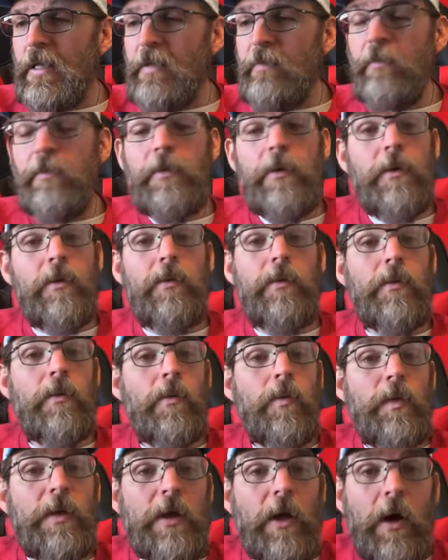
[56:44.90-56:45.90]
even
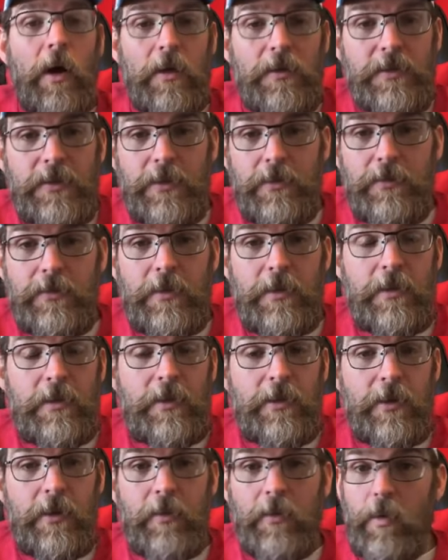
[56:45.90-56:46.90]
though we also
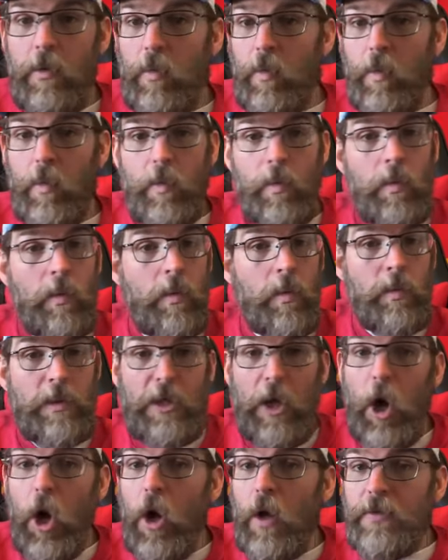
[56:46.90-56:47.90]
do
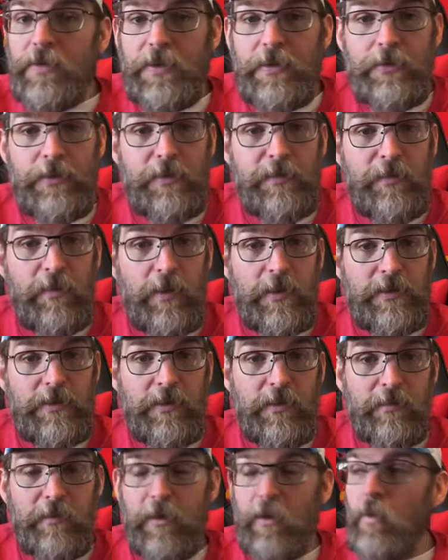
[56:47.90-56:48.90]

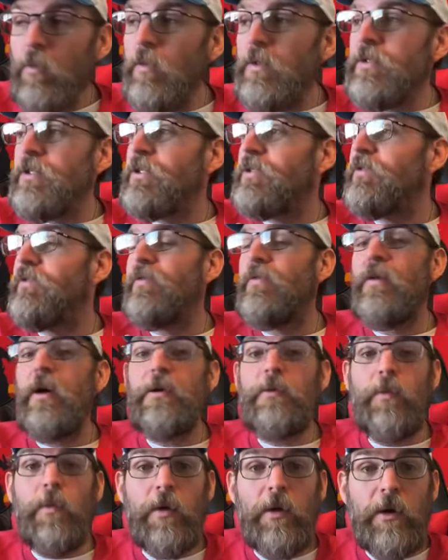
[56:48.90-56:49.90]
voiceover, which is
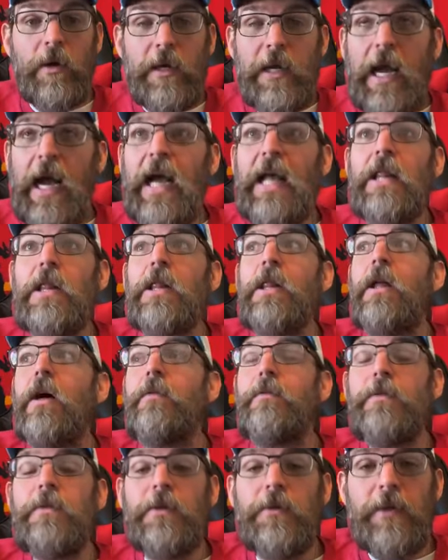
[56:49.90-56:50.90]
fun work. I
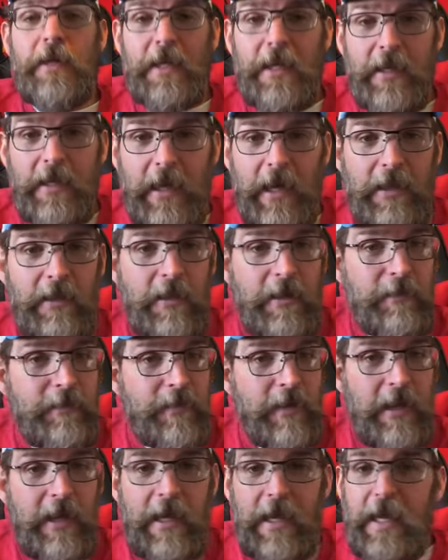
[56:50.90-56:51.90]
love doing it.
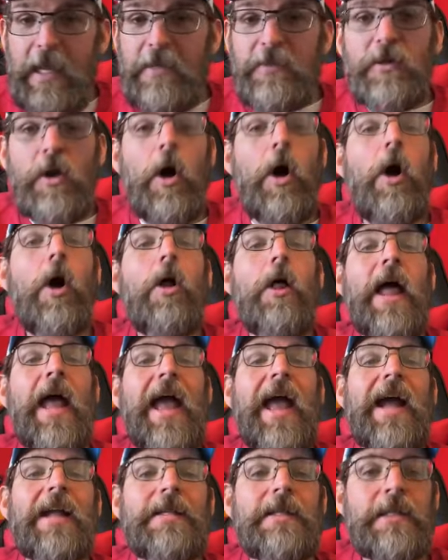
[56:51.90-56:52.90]
It's all
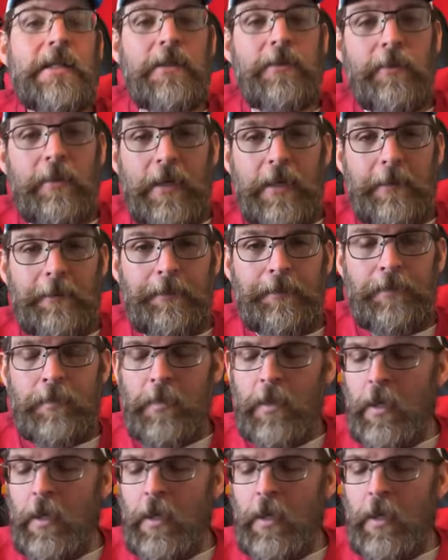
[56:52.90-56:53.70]
acting to me.